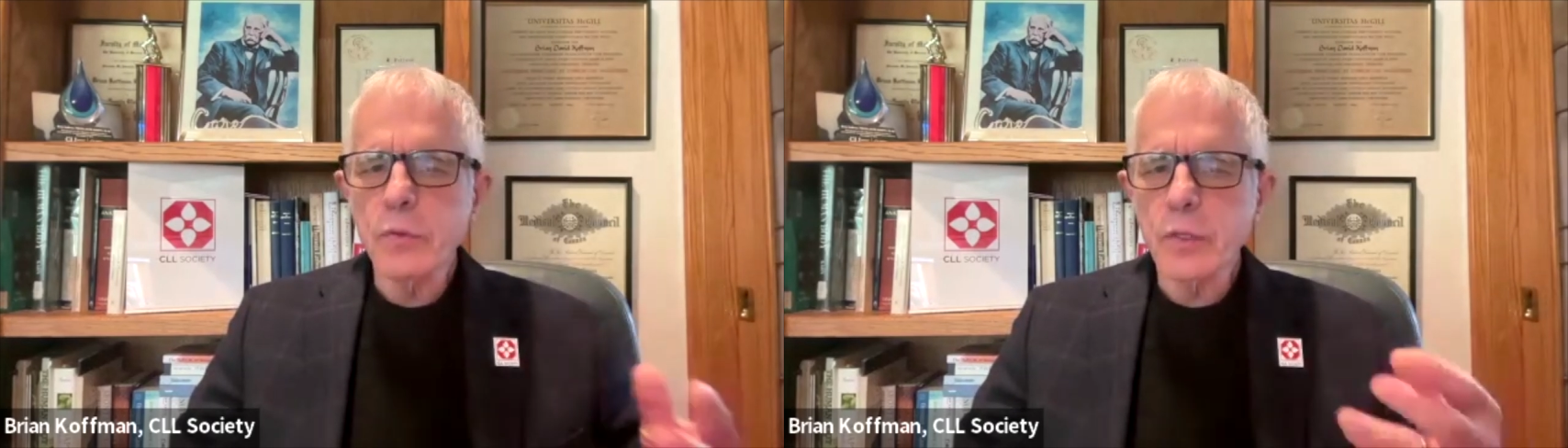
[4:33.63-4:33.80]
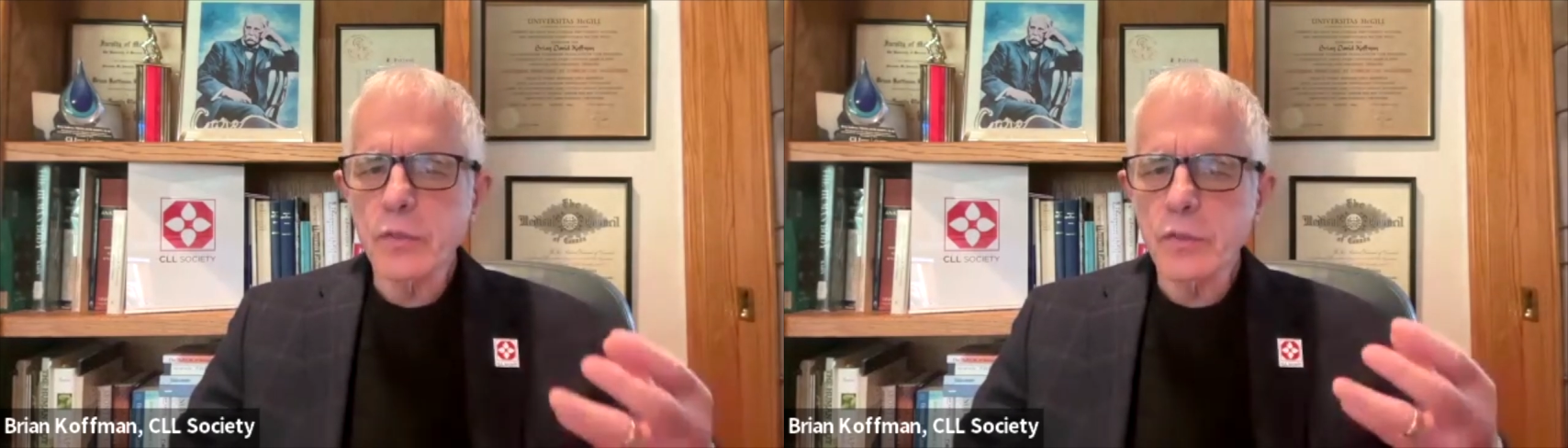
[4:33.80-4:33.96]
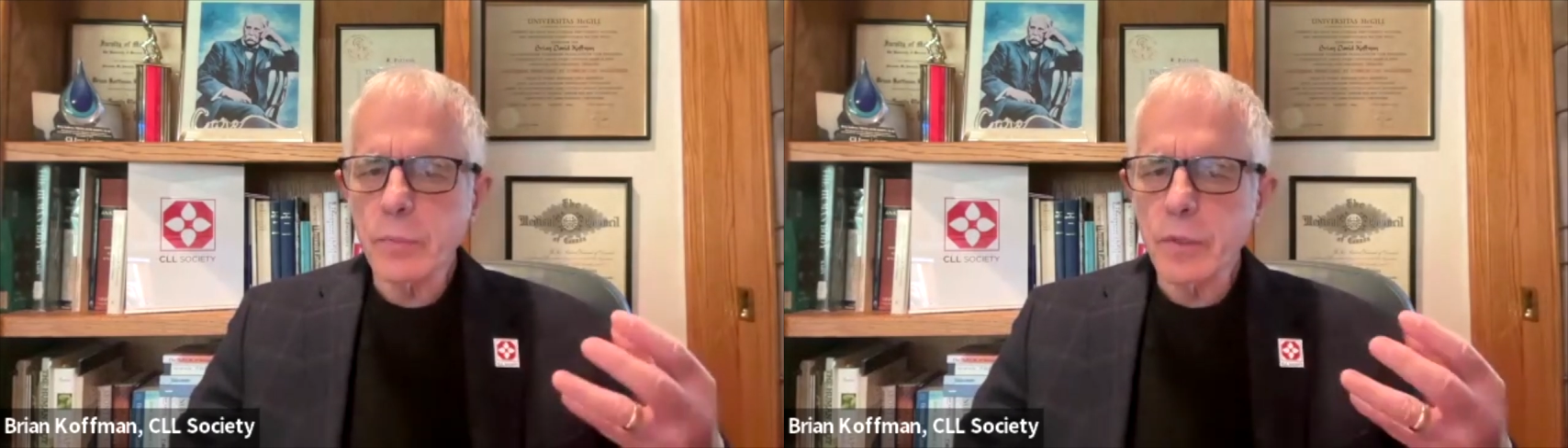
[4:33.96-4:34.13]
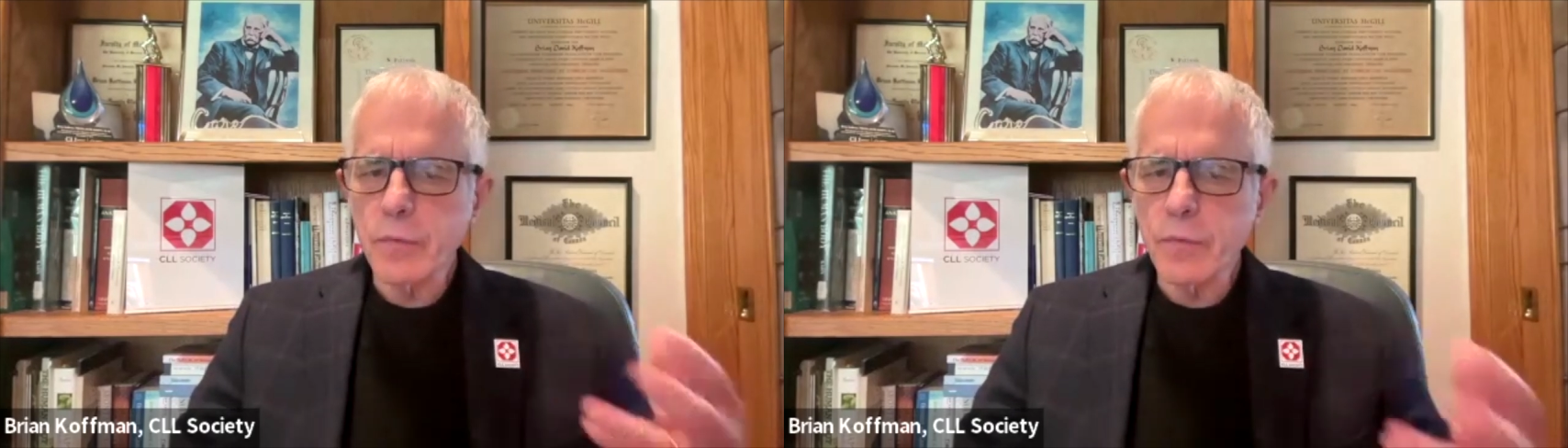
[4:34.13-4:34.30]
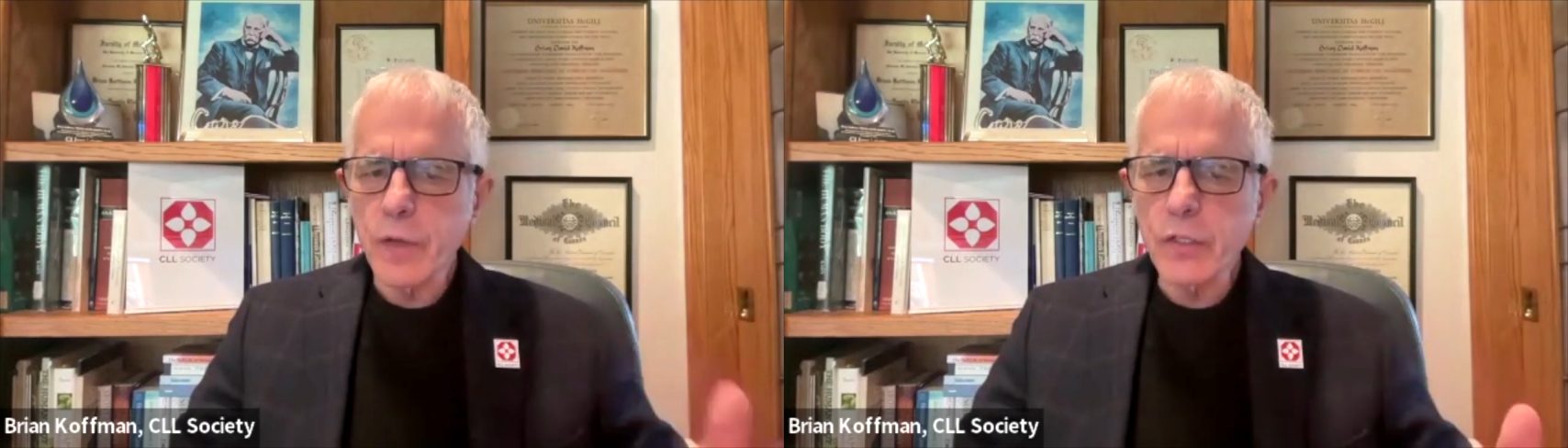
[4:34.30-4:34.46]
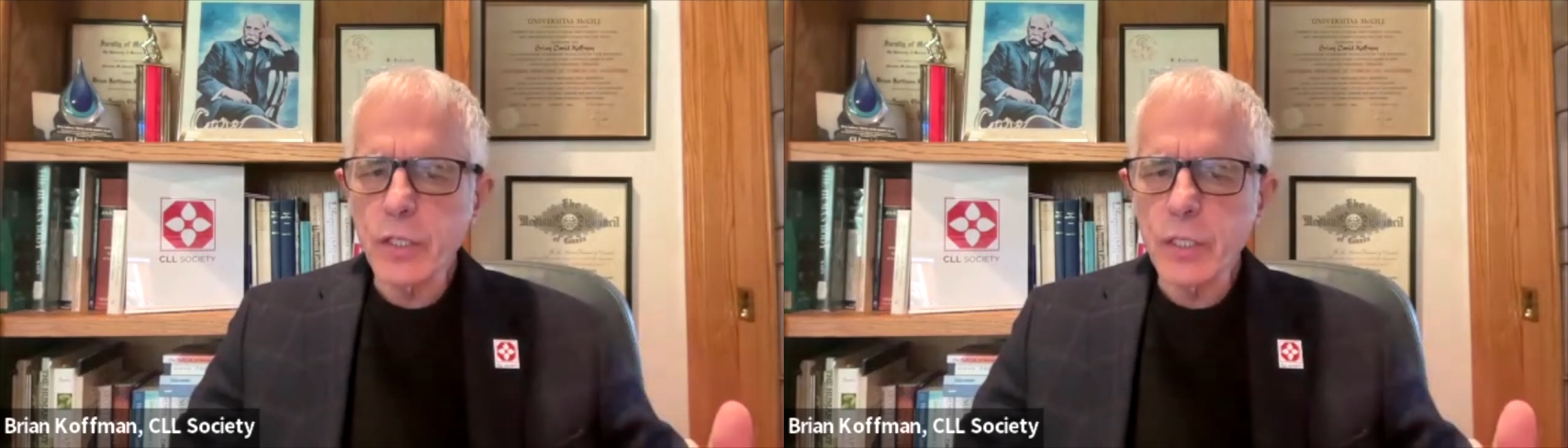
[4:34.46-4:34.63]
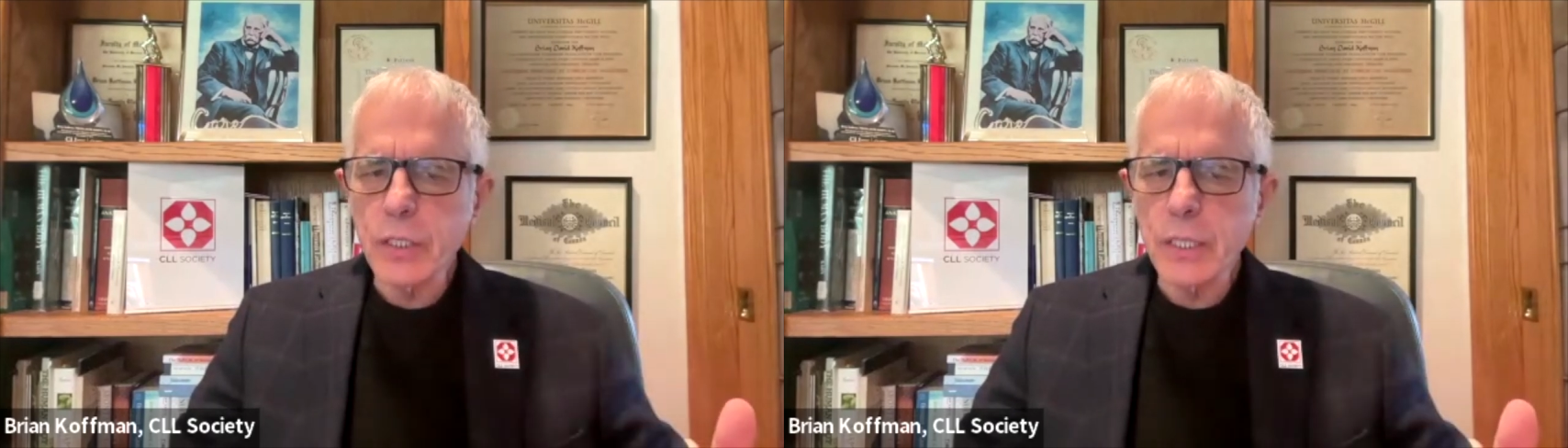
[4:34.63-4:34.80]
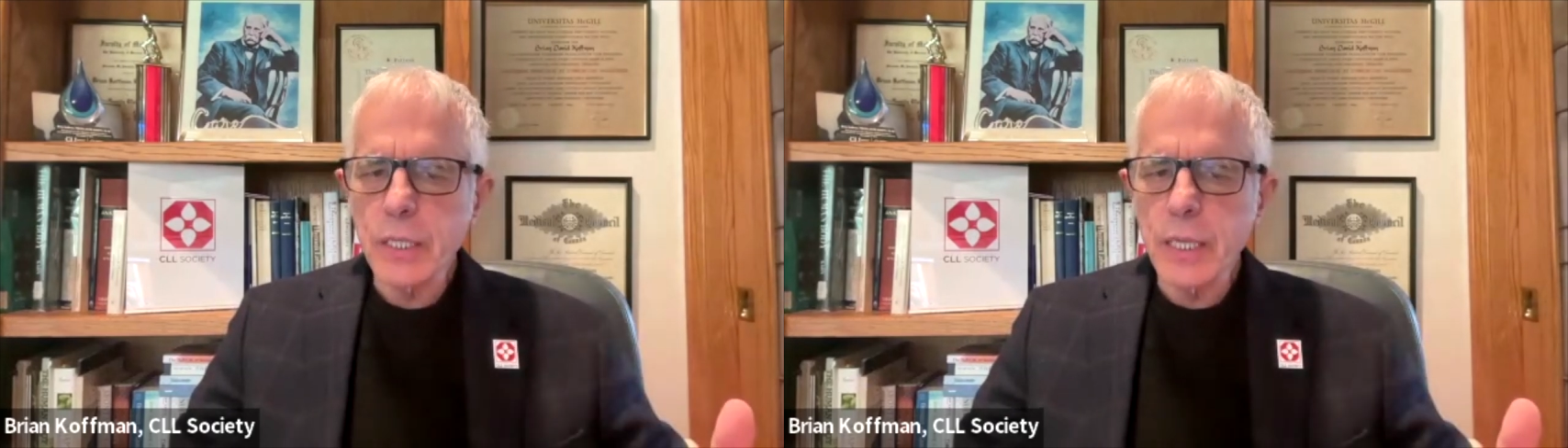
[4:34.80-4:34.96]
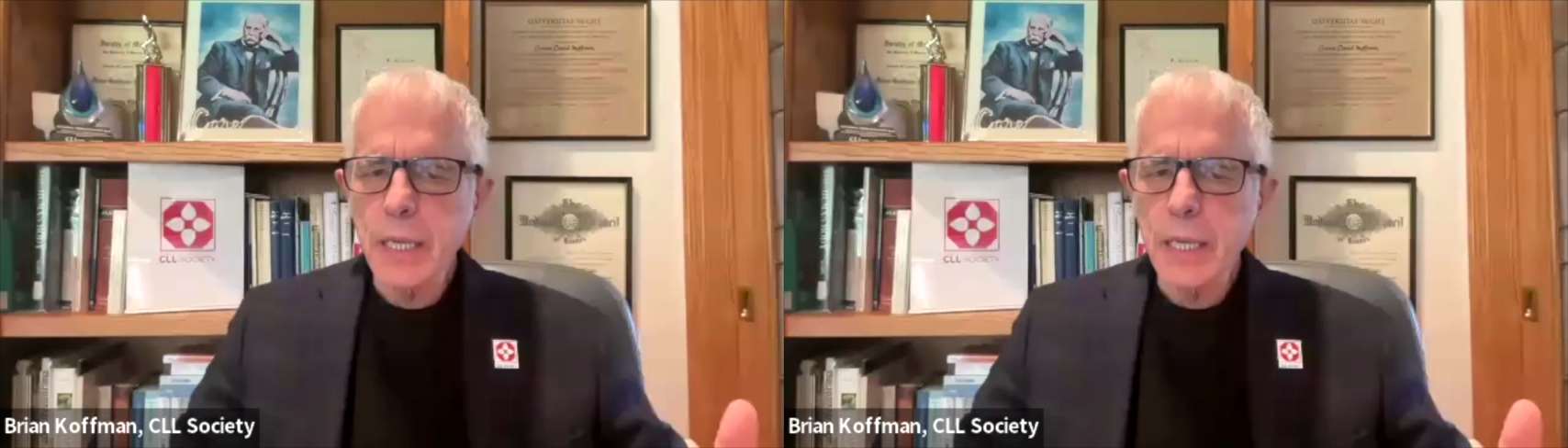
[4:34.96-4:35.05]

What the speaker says: system deficient,